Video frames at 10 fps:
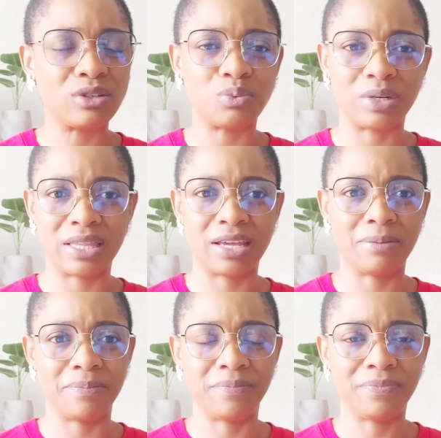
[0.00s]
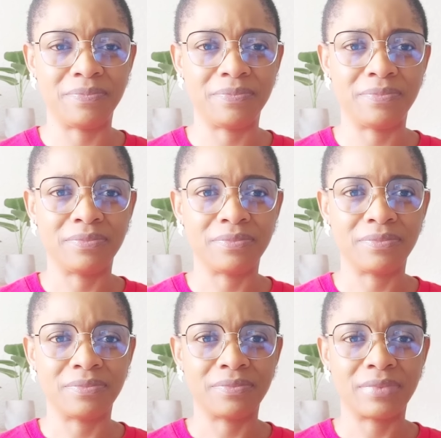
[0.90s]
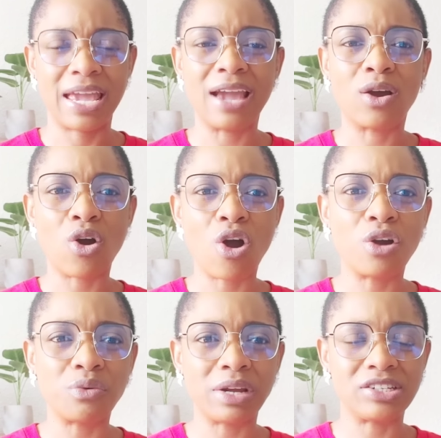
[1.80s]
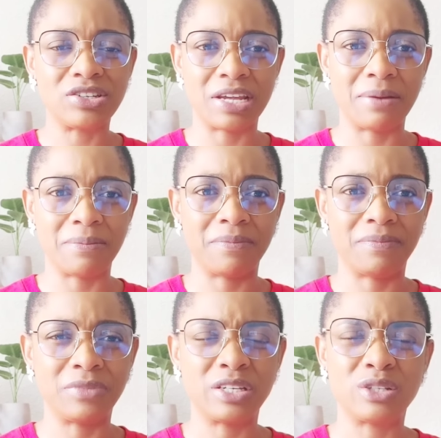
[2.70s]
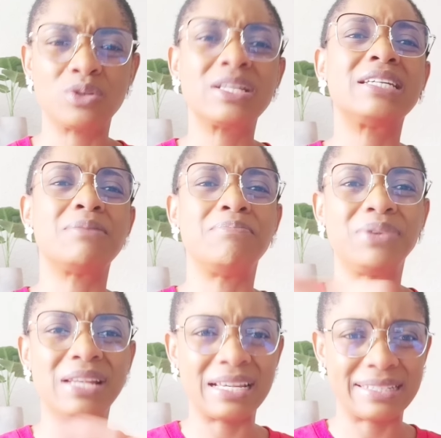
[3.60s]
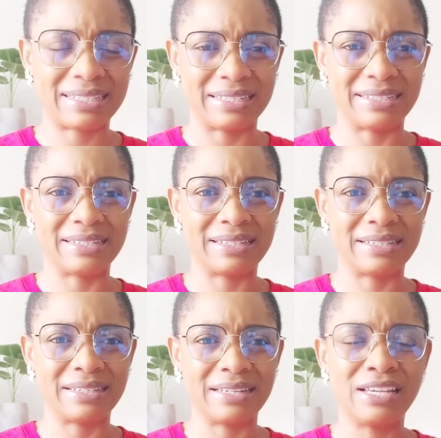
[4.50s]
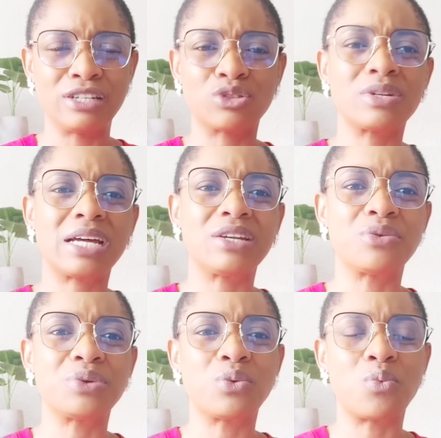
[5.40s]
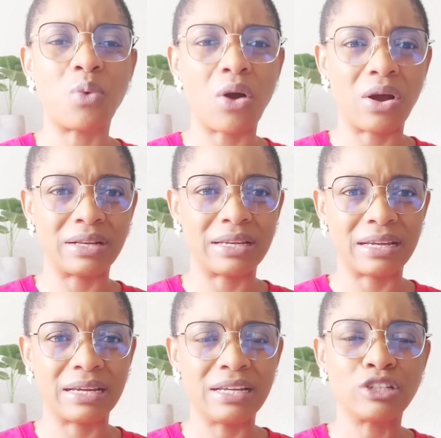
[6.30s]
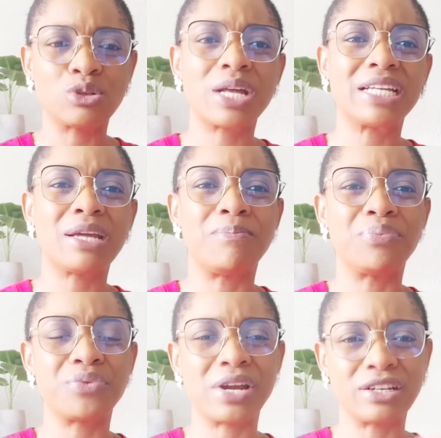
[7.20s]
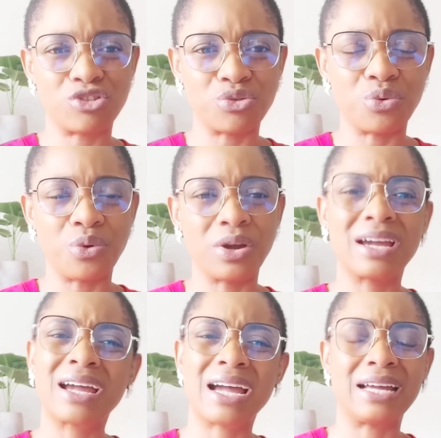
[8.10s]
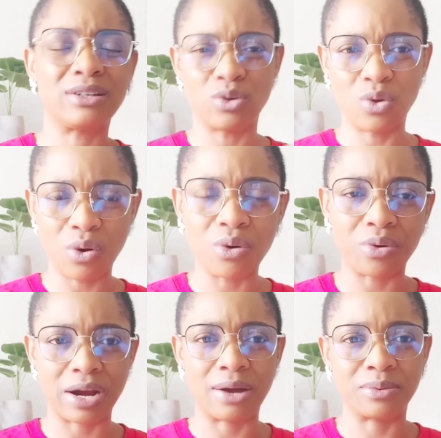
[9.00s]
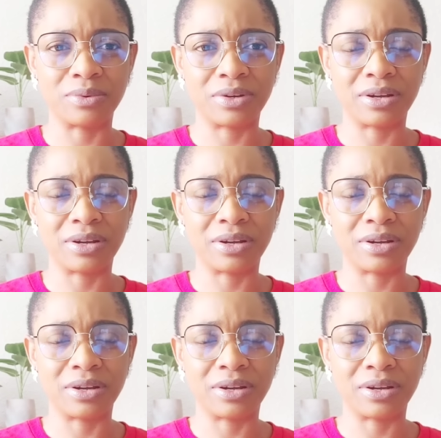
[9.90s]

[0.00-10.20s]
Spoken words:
it with them. Encourage them so that the blessings, so that the reward, so that the breakthrough can go around.